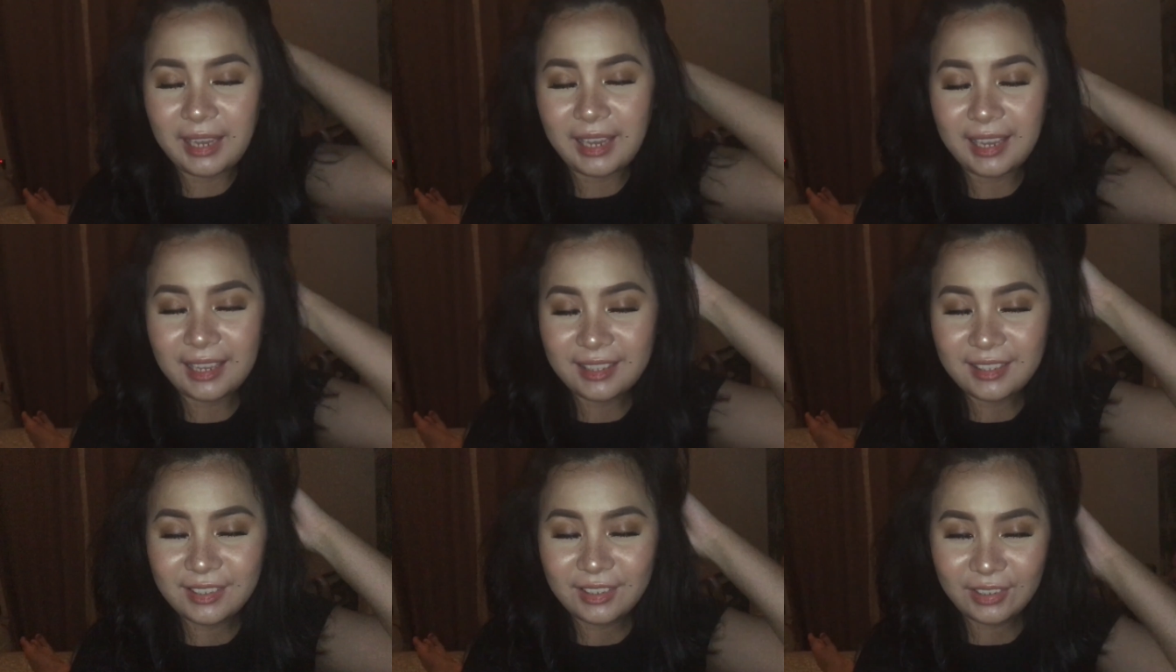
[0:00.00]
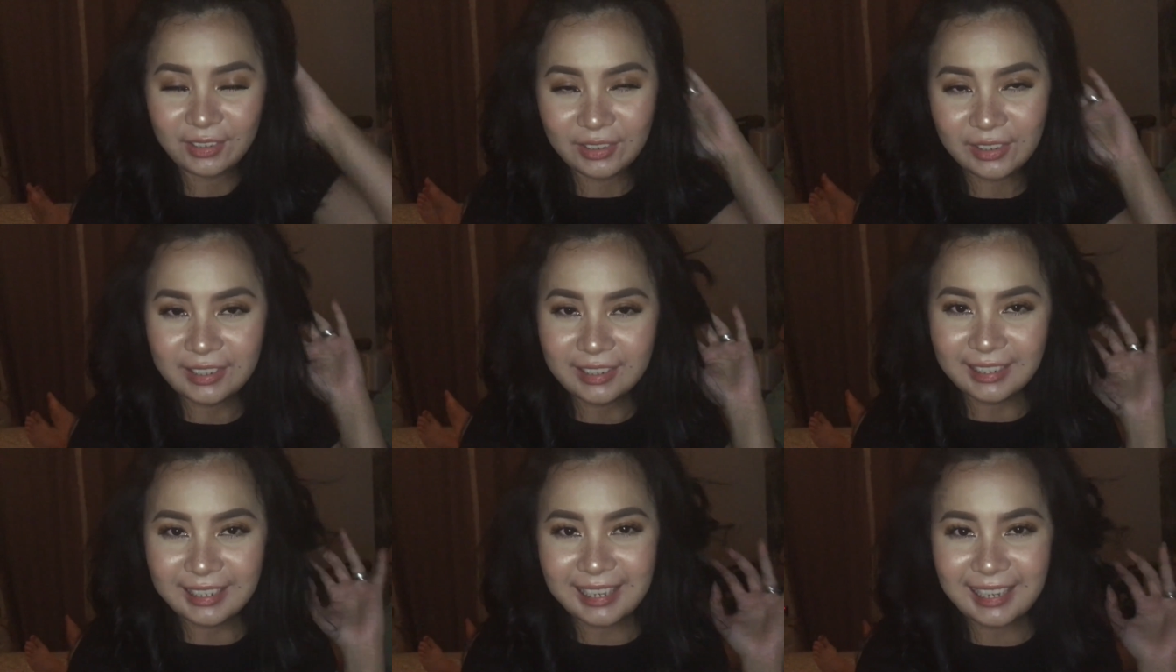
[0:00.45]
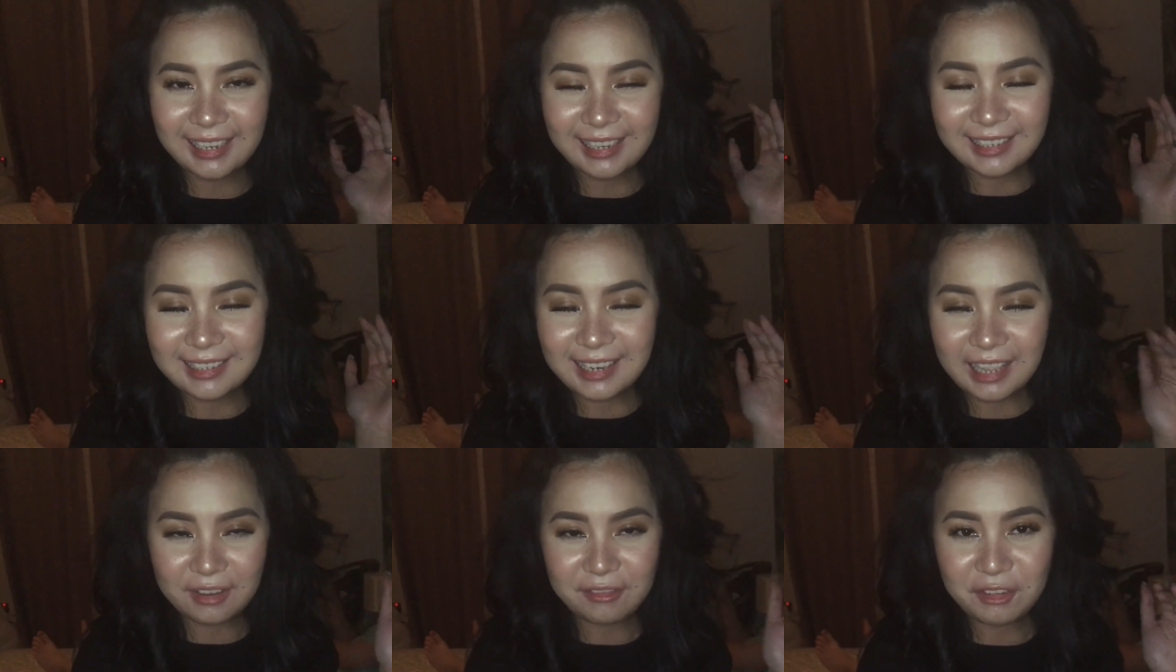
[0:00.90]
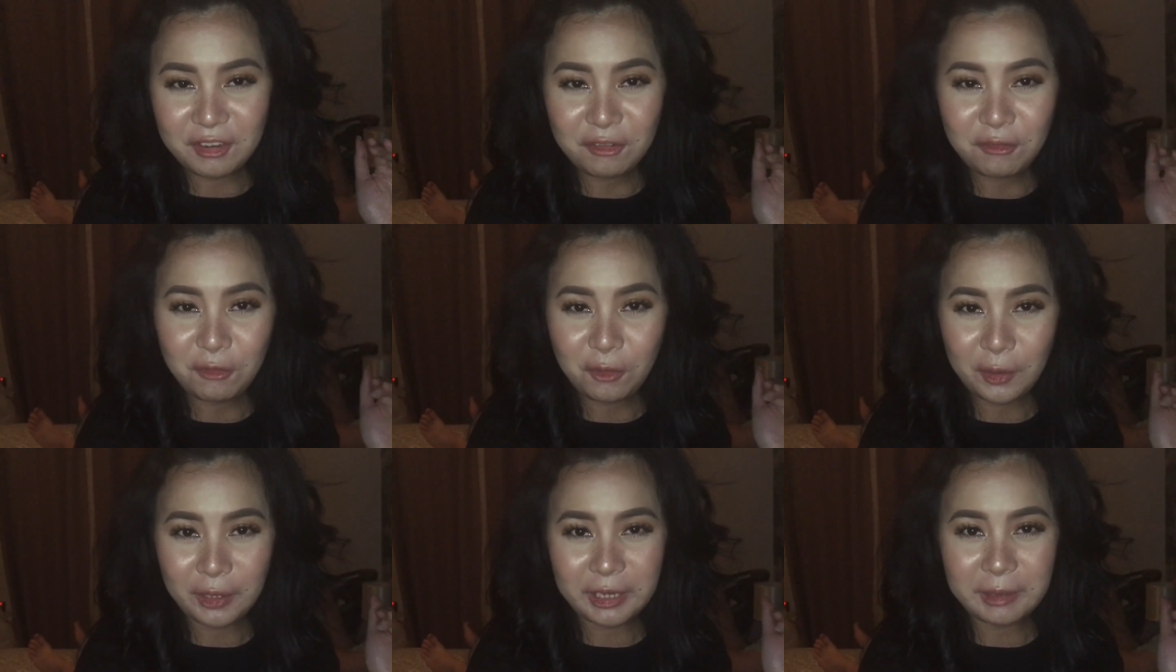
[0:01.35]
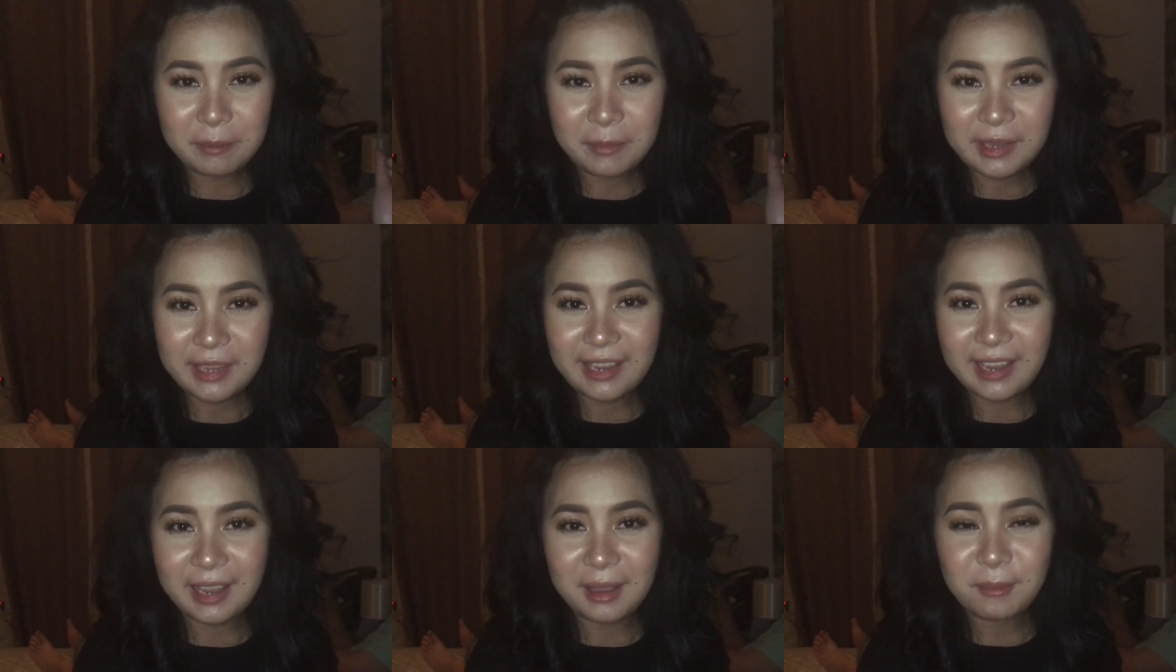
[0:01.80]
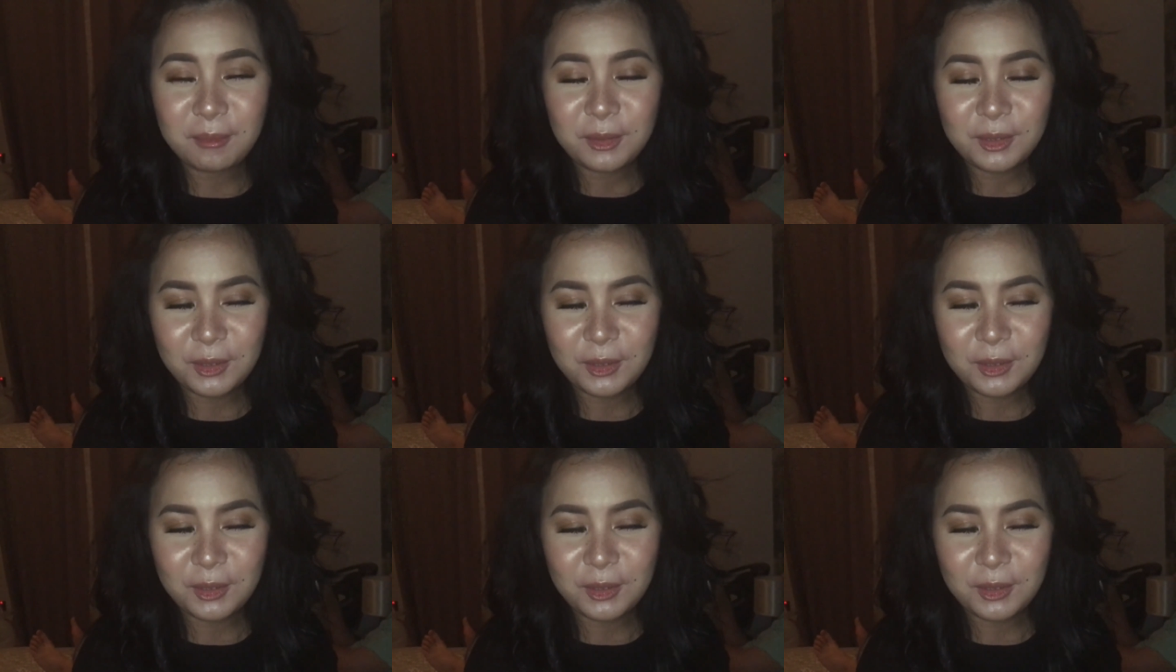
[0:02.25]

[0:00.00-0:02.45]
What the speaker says: It's currently 11:40 p.m.